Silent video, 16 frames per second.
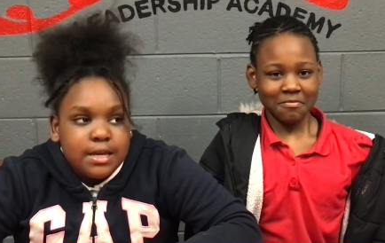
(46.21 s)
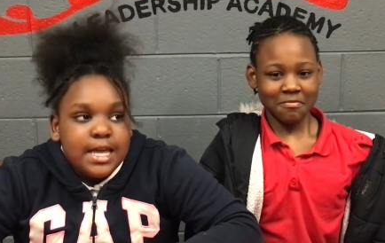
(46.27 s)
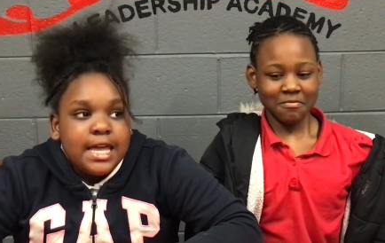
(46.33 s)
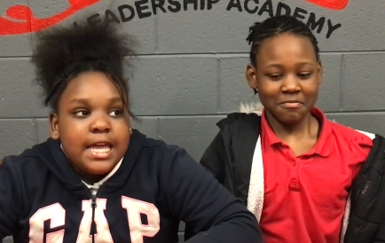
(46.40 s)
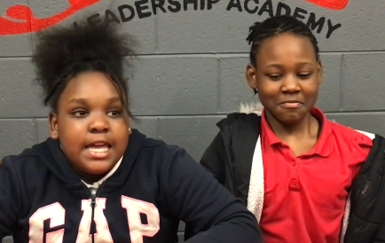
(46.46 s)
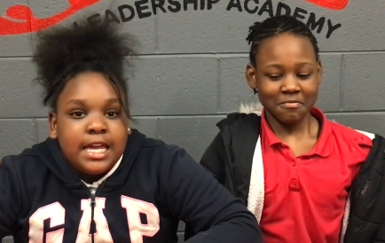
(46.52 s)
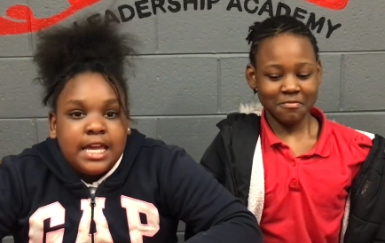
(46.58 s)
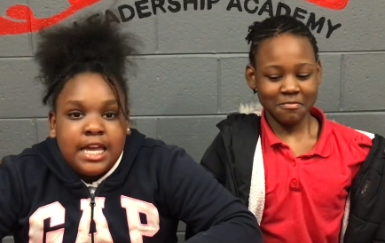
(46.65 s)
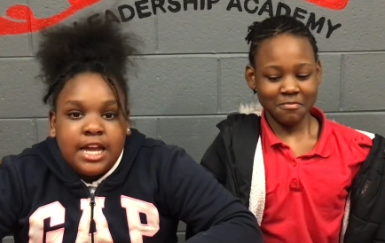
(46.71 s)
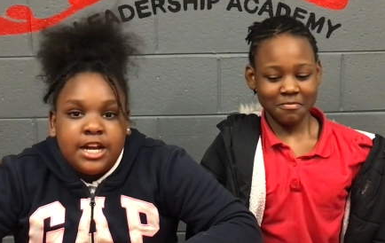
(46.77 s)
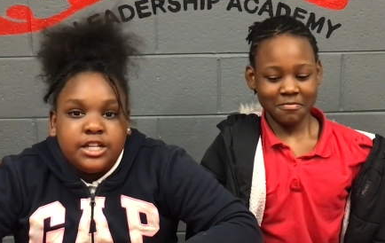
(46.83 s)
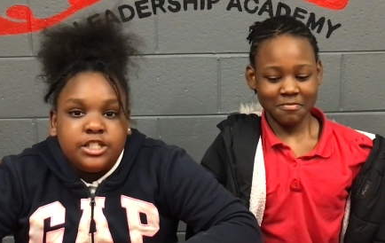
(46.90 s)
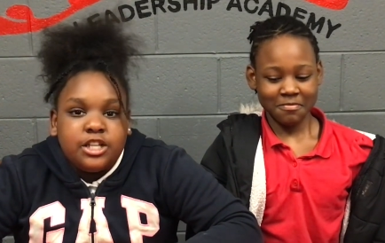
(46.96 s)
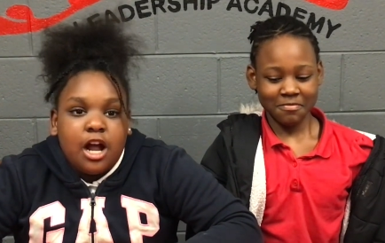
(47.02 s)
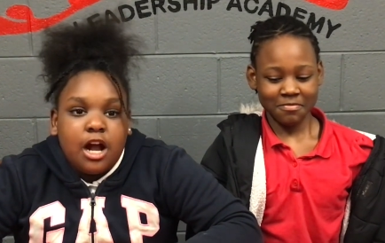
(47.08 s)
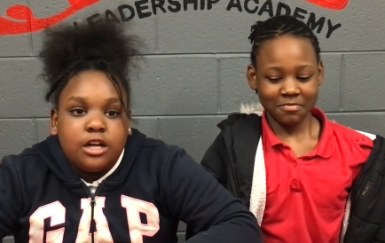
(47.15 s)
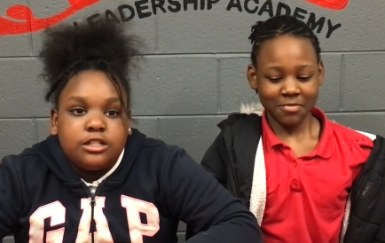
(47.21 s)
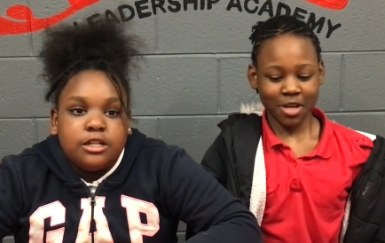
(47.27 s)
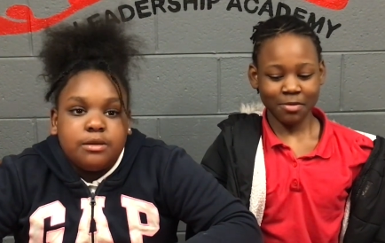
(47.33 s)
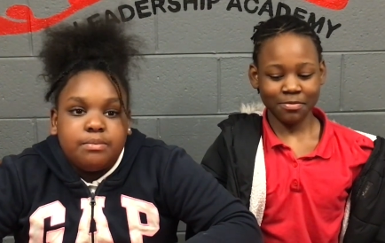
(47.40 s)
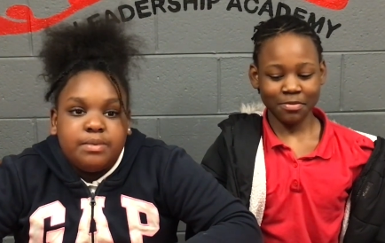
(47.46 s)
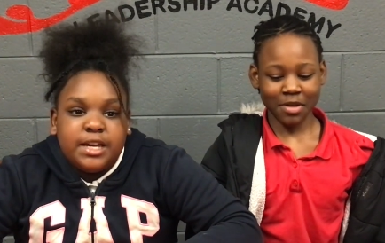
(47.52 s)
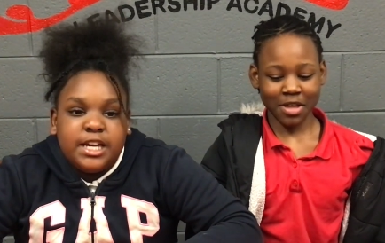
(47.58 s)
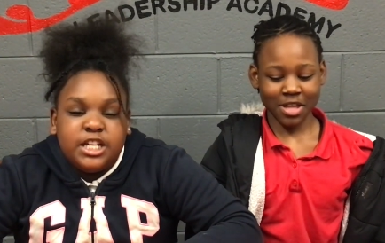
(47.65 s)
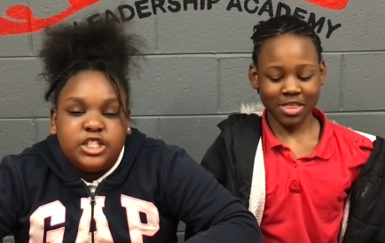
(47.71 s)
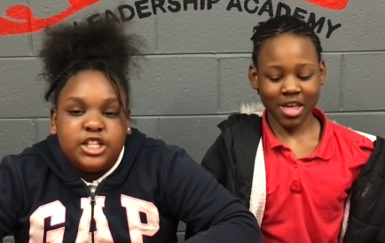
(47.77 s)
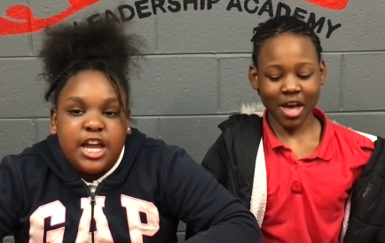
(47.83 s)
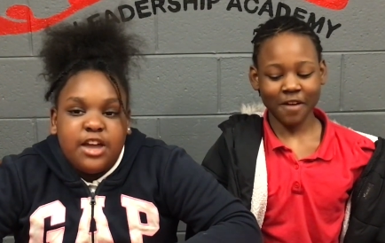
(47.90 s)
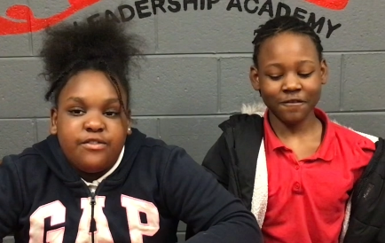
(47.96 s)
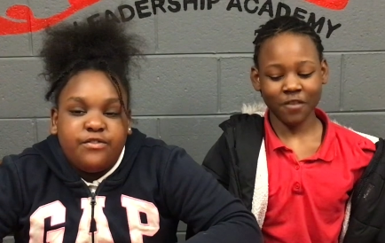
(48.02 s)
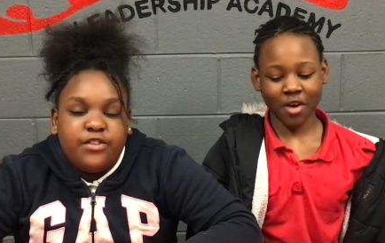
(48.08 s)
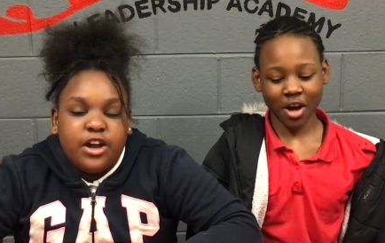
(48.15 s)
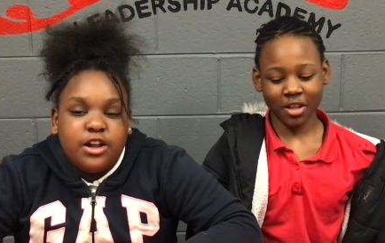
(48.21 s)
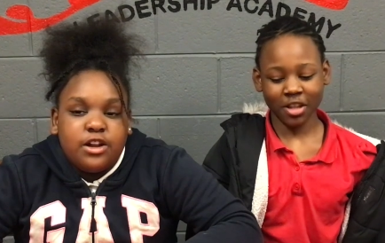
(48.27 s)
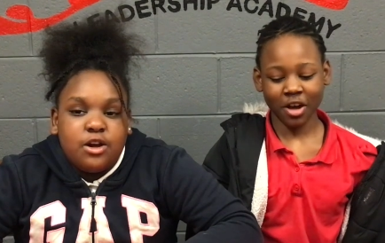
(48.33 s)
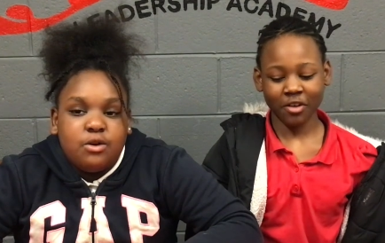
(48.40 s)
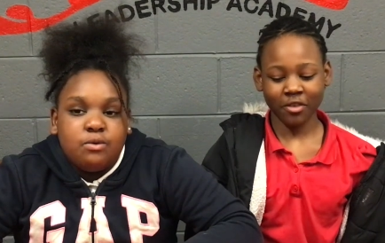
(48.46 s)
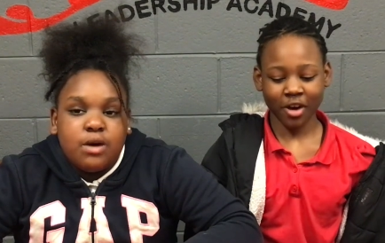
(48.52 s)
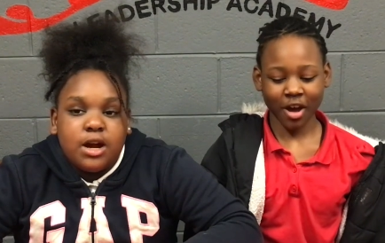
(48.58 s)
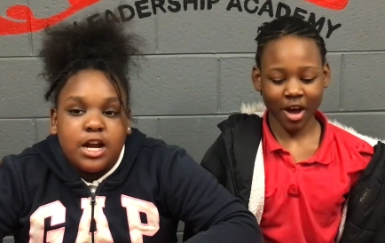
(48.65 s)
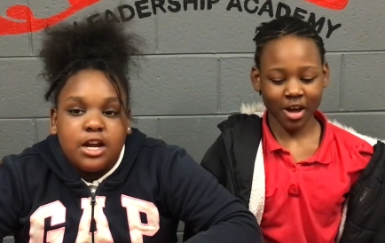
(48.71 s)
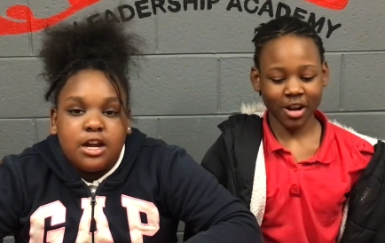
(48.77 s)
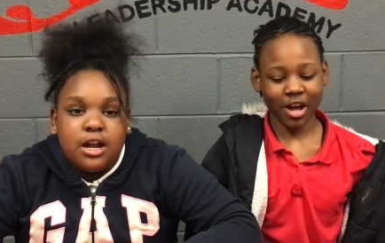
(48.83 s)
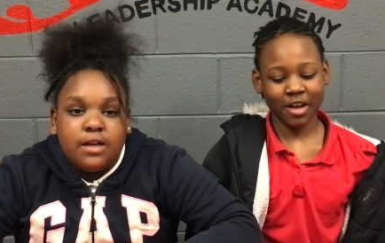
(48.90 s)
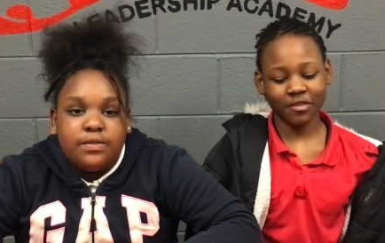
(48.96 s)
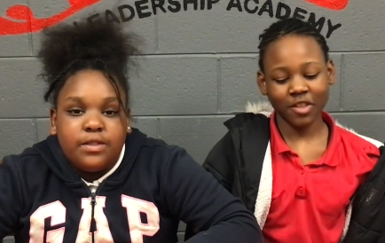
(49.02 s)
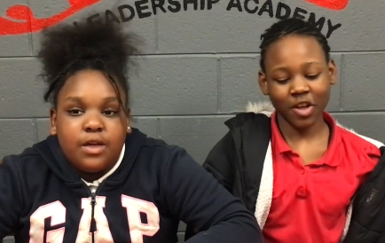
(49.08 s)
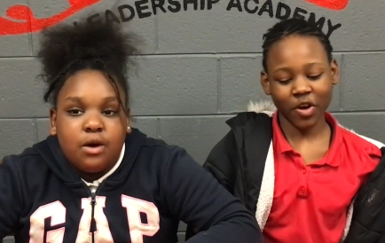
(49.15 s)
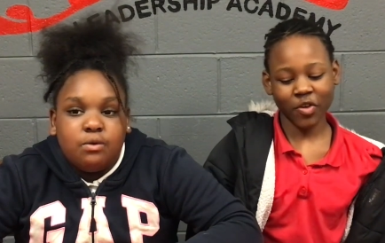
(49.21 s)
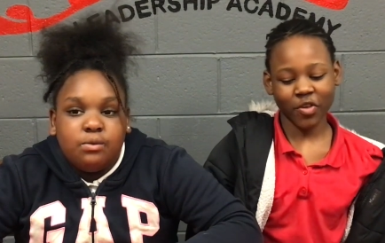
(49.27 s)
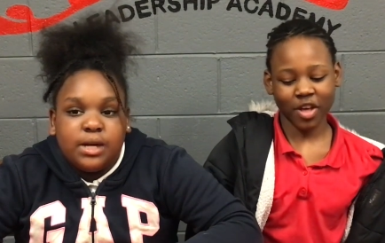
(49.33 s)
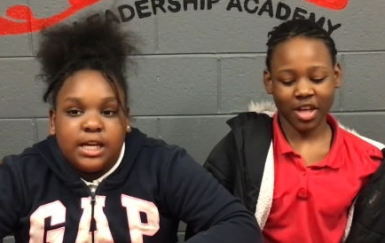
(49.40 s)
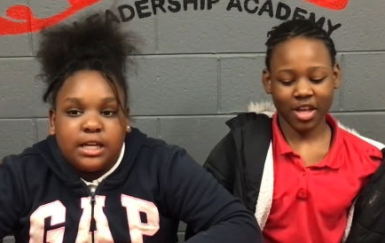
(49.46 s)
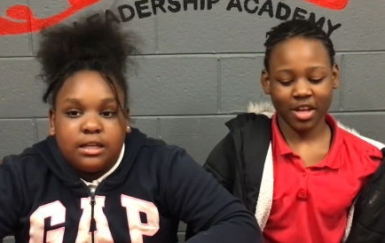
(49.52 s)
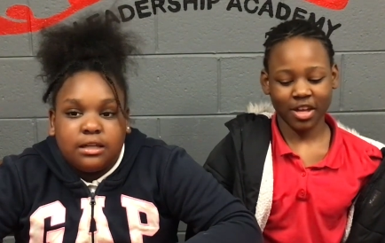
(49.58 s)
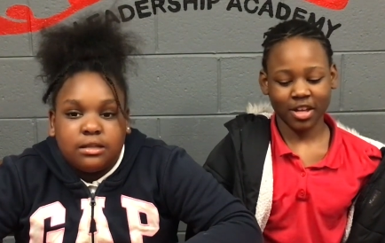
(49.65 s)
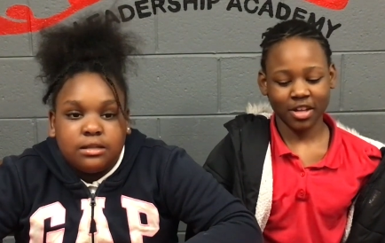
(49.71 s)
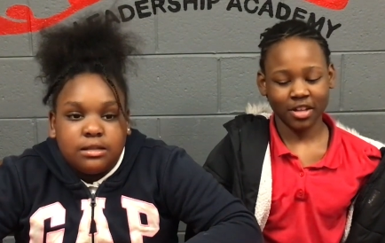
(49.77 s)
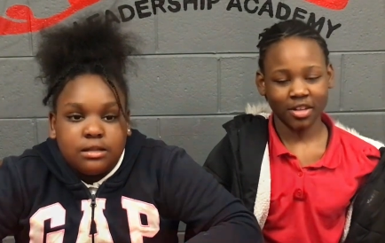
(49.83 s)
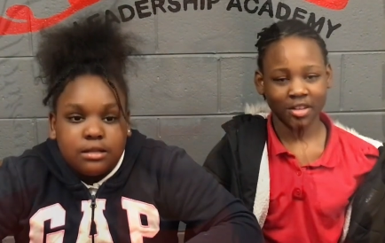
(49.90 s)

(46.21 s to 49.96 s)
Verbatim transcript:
Speaker 1: Here's Dr. BJ for the Word of the Week.